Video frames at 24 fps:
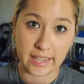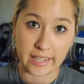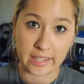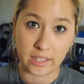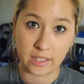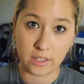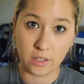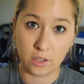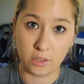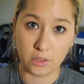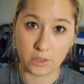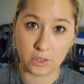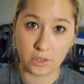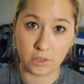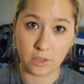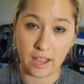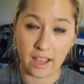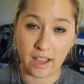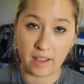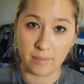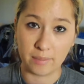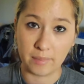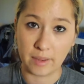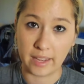I can also
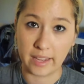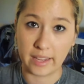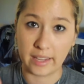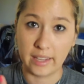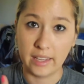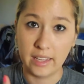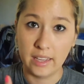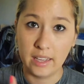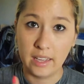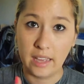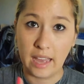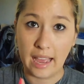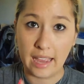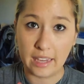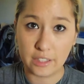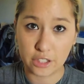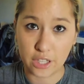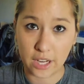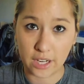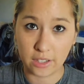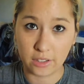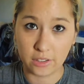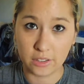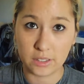have my
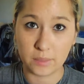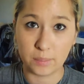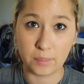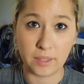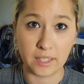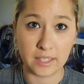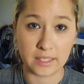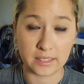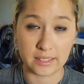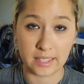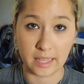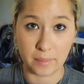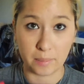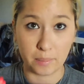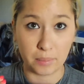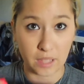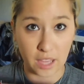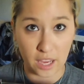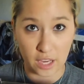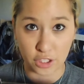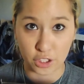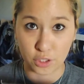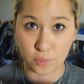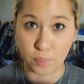eyeshadows plus like
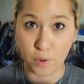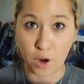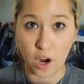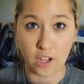blush,